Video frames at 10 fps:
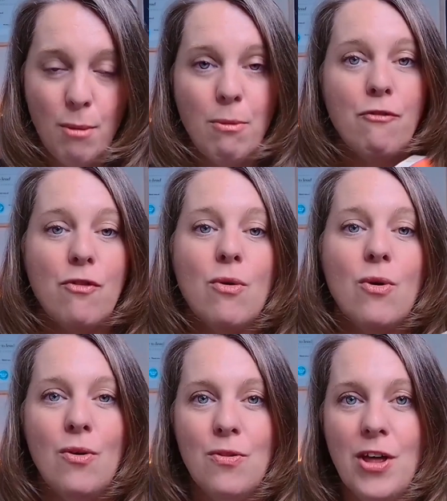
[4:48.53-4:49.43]

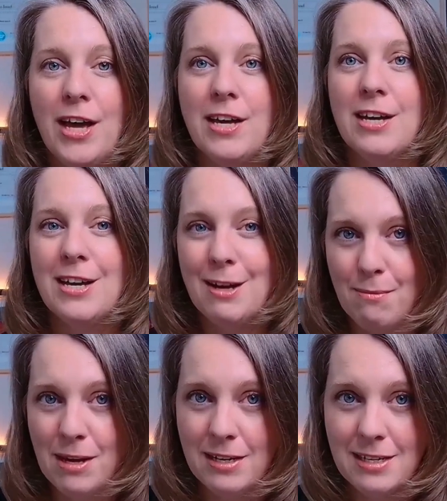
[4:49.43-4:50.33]
before they
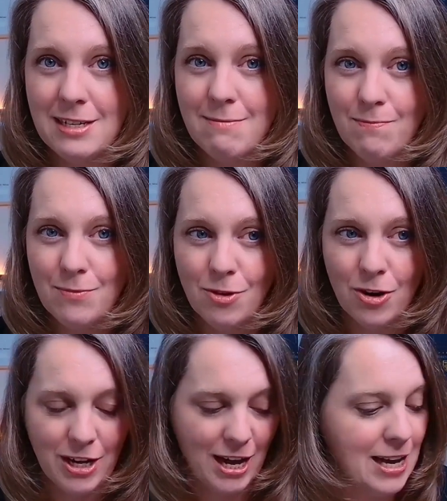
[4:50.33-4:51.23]
commit.
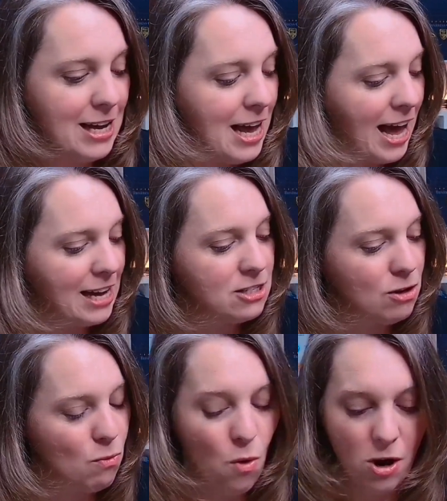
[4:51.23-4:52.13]
Okay, and so
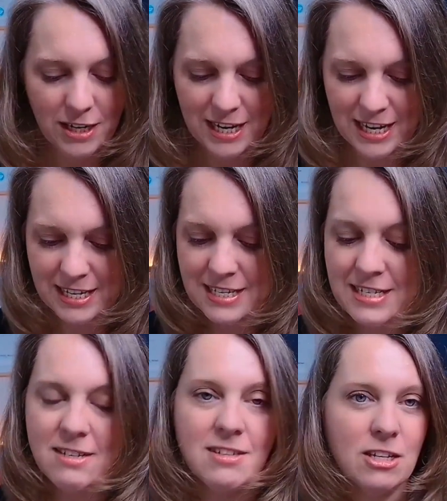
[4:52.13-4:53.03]
what is
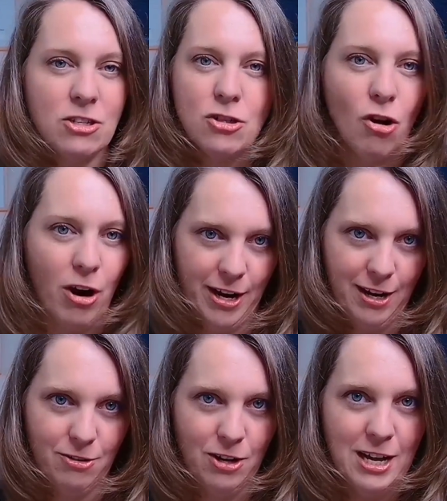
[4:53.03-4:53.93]
this
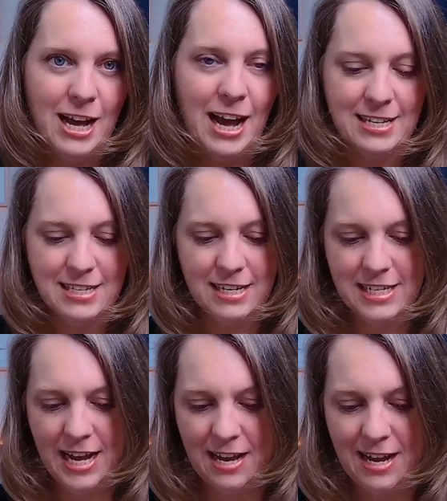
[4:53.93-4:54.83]
triangle? As I
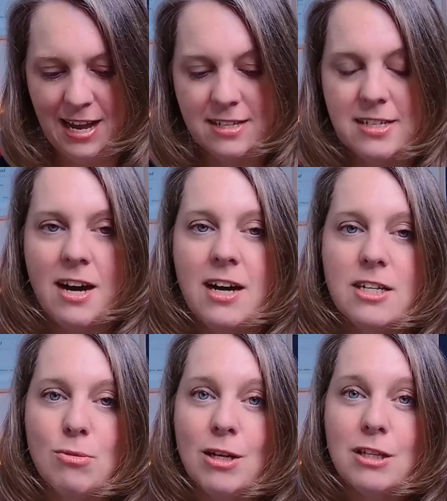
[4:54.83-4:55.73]
say, it
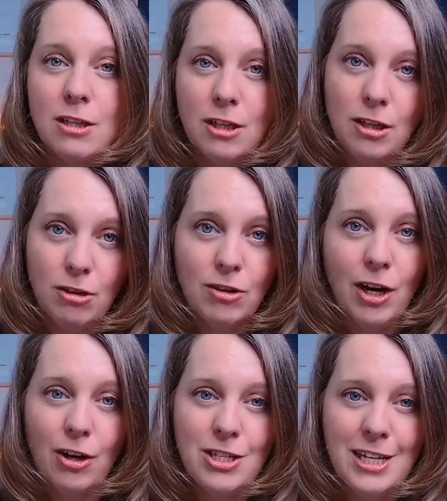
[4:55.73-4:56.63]
starts with
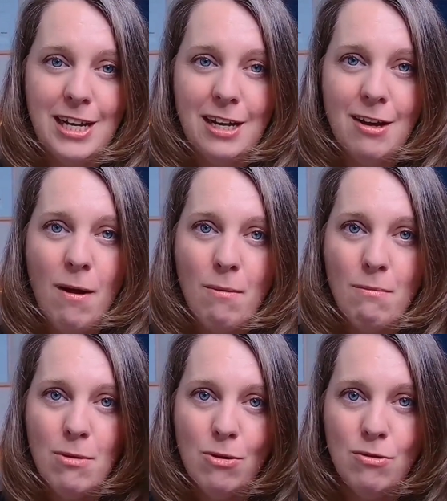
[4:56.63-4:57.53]
curiosity,
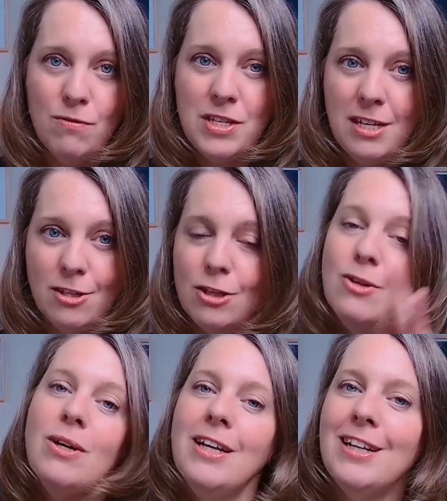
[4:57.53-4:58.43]
moves
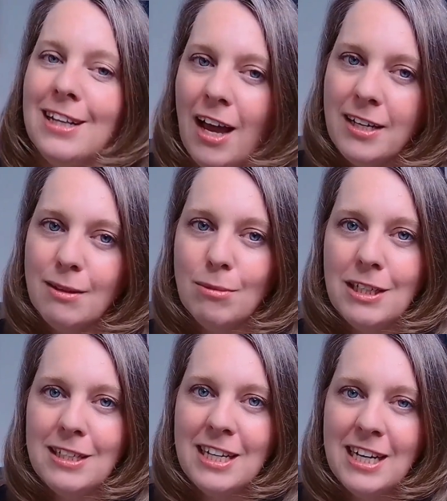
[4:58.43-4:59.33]
into
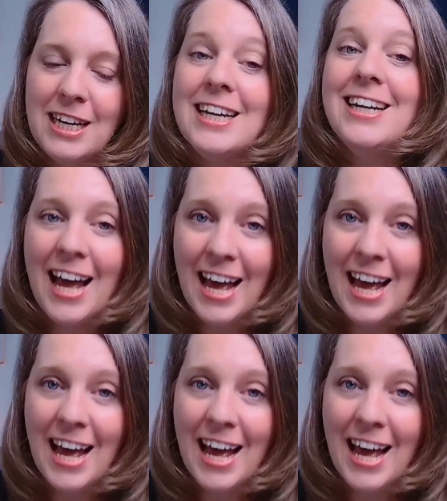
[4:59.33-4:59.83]
enlightenment, and